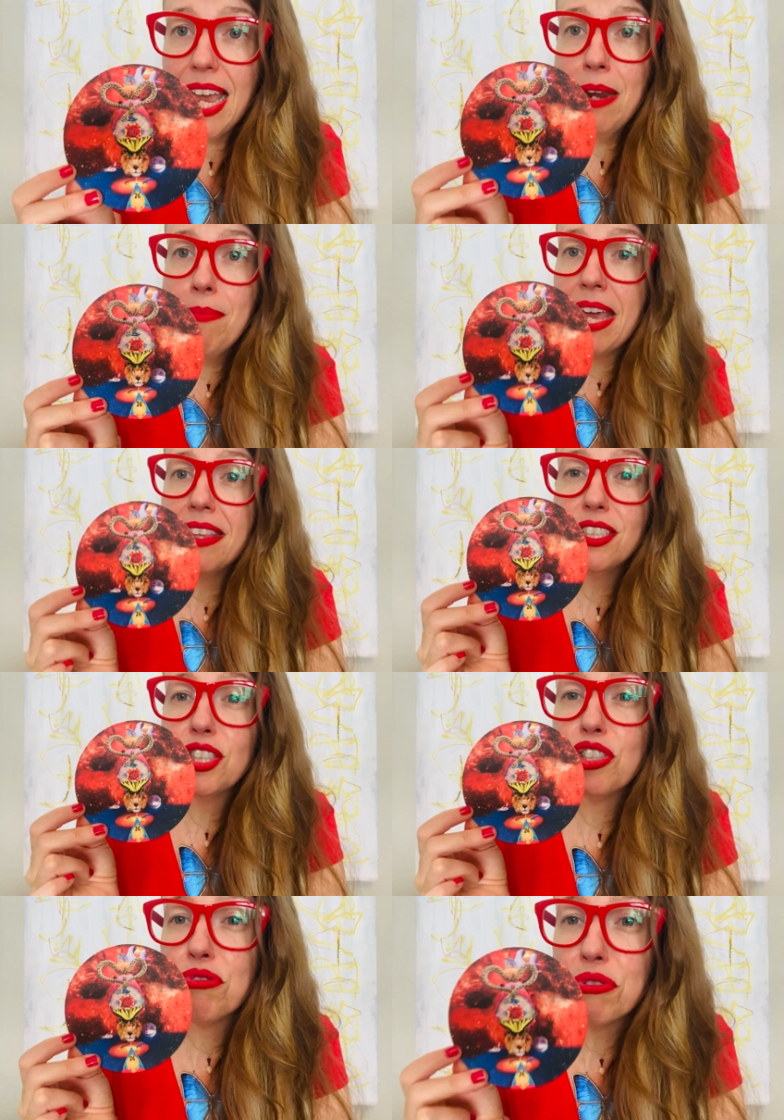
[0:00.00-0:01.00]
And may
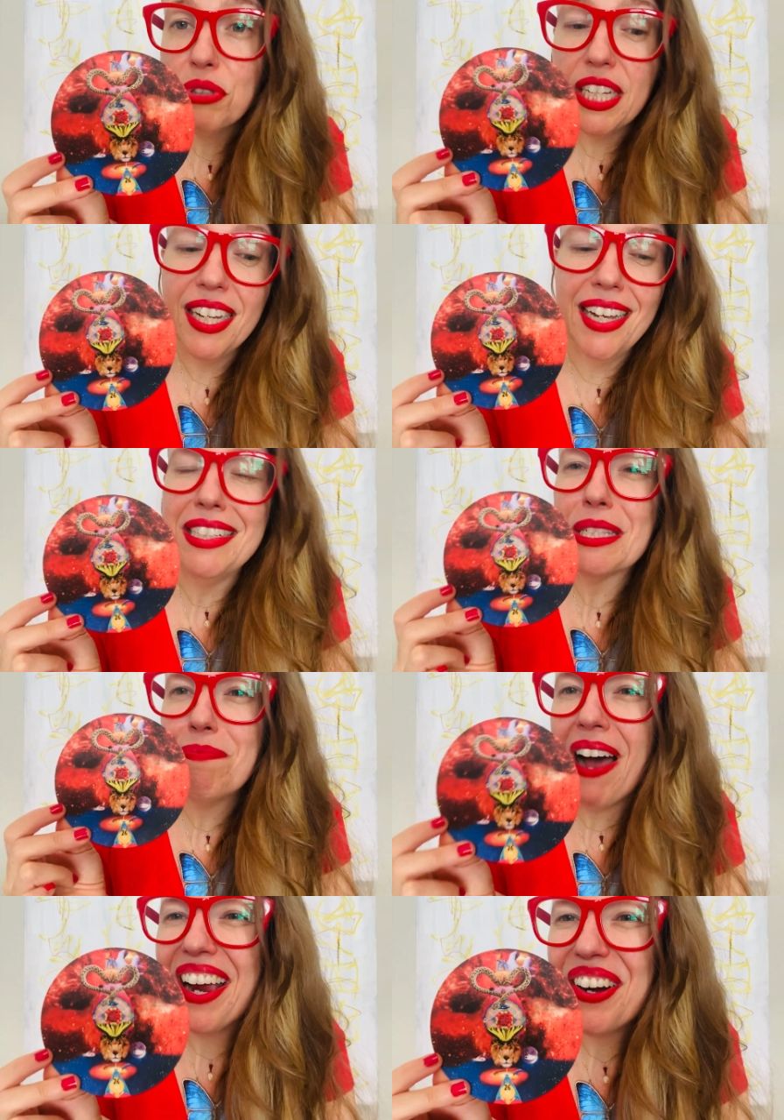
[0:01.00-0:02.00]
this truly
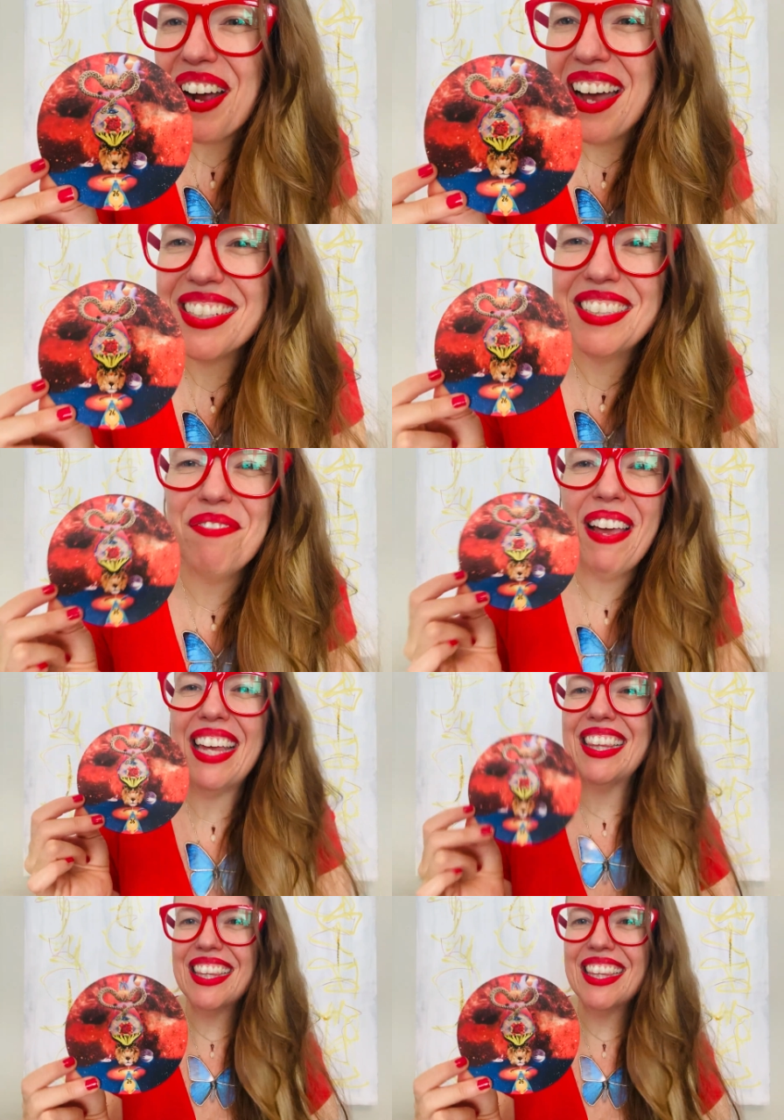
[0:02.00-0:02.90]
inspire us and may it